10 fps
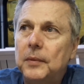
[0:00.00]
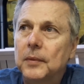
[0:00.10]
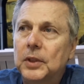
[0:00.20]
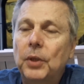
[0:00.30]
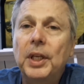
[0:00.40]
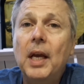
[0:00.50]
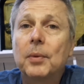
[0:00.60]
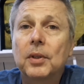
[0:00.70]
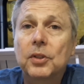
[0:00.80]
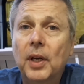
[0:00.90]
So yeah,
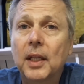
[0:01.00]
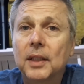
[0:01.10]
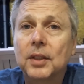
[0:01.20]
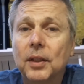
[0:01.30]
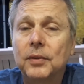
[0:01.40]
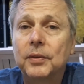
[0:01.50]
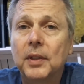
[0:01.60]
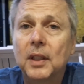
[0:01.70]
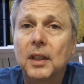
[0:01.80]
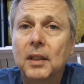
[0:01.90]
we're gonna try that. So
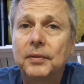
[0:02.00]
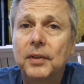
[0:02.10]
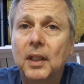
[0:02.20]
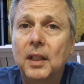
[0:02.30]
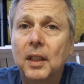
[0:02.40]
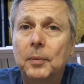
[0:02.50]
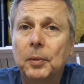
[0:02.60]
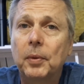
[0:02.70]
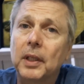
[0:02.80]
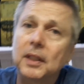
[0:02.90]
if I'm gonna
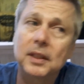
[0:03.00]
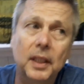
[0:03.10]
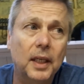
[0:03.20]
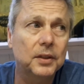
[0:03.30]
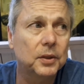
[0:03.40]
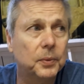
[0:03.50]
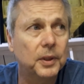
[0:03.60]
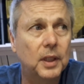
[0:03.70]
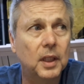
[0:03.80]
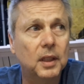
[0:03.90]
break this thing out this
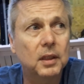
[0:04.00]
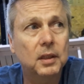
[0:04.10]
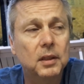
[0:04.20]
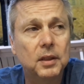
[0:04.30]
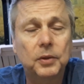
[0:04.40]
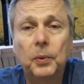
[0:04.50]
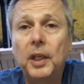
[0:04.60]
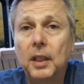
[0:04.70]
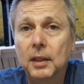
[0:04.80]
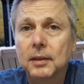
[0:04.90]
week,
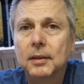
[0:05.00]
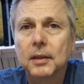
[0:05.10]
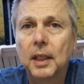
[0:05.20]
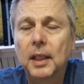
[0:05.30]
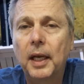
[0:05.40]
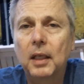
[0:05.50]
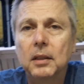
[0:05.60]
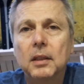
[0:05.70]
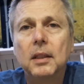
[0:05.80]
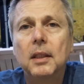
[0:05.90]
get it out,
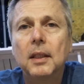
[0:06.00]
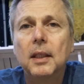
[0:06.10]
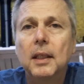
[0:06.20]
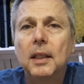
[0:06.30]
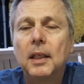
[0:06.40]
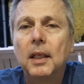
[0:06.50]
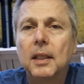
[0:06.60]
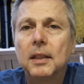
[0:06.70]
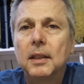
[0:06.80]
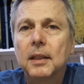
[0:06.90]
and